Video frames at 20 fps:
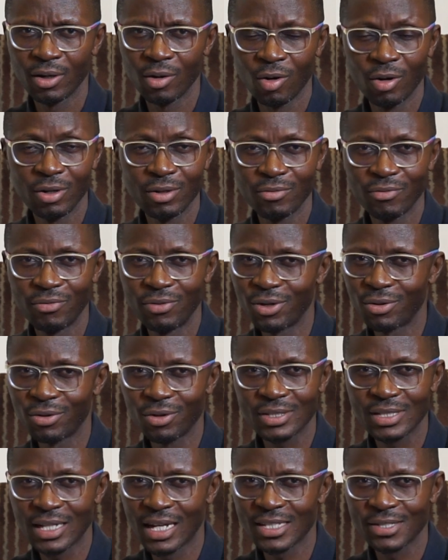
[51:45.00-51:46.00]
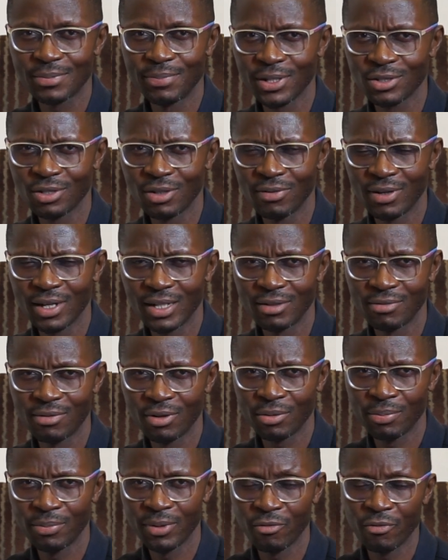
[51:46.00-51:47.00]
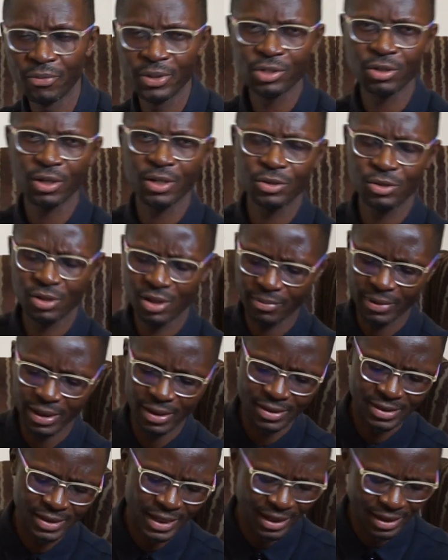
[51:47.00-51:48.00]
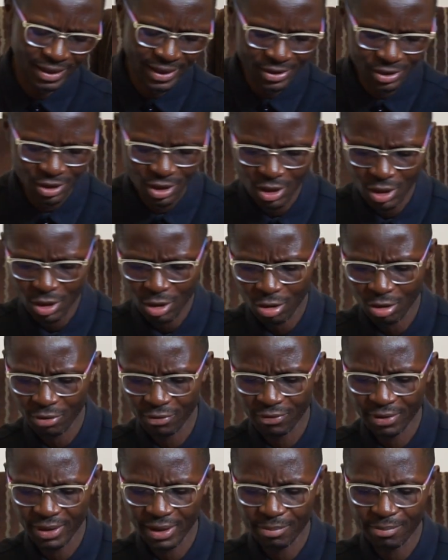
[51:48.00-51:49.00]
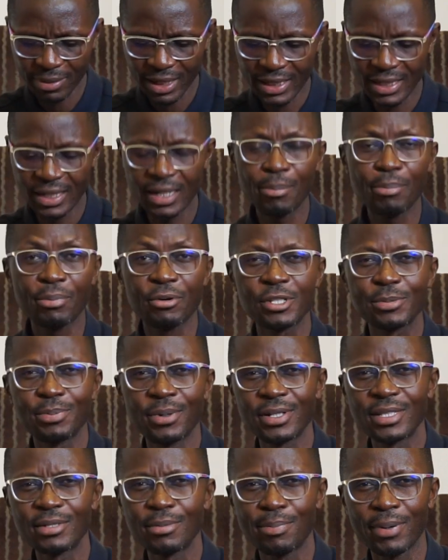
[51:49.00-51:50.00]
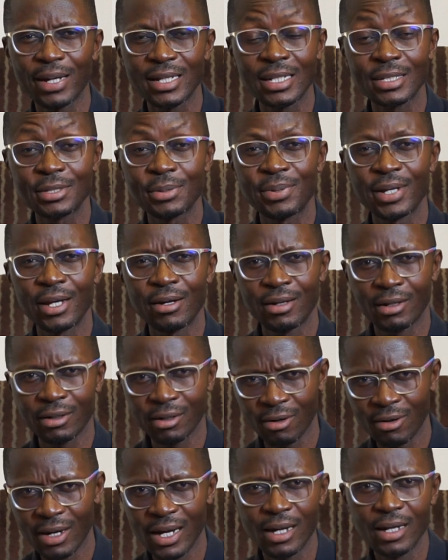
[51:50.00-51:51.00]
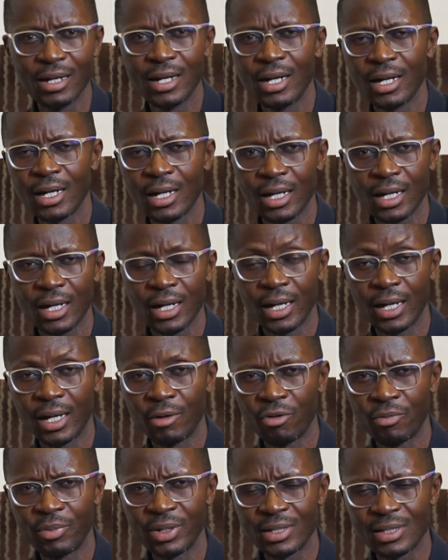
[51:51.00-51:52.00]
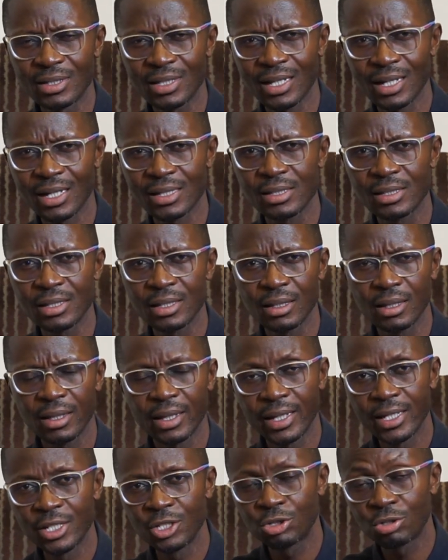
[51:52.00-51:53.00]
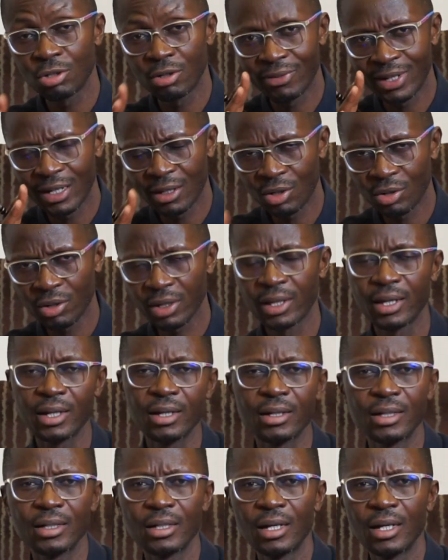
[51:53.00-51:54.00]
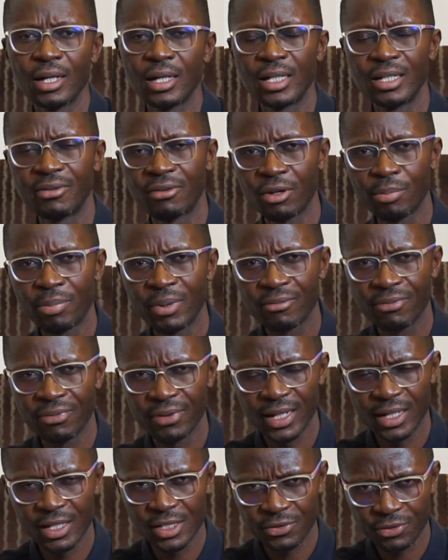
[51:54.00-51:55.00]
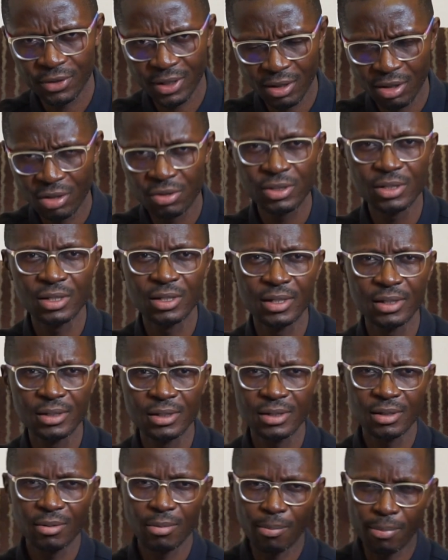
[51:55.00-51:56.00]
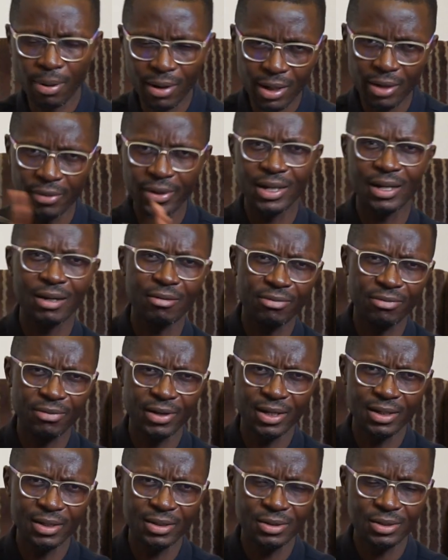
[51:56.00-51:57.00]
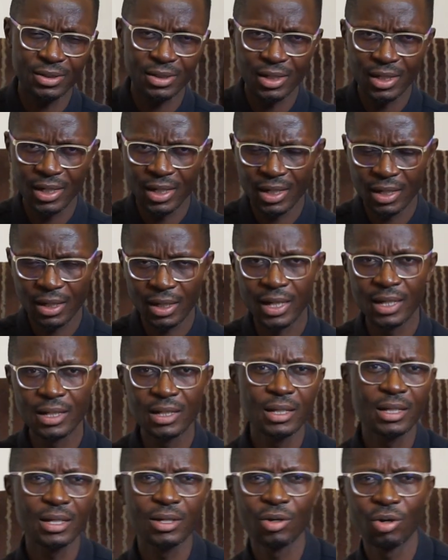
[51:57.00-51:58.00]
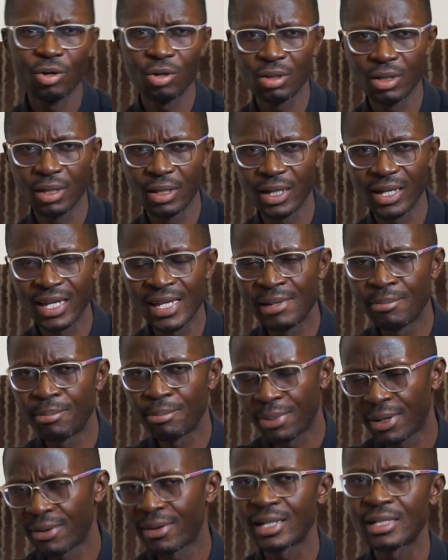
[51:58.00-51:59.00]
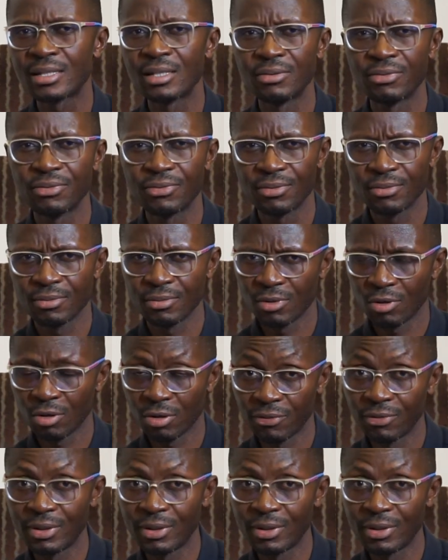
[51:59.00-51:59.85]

on various aspects of our development. We've been talking to them at the sidelines of the Badia Prosperity Partnership here in Accra, and we've been discussing the issue of unlocking development finance for the continent, powering our finance, ending on the imperative of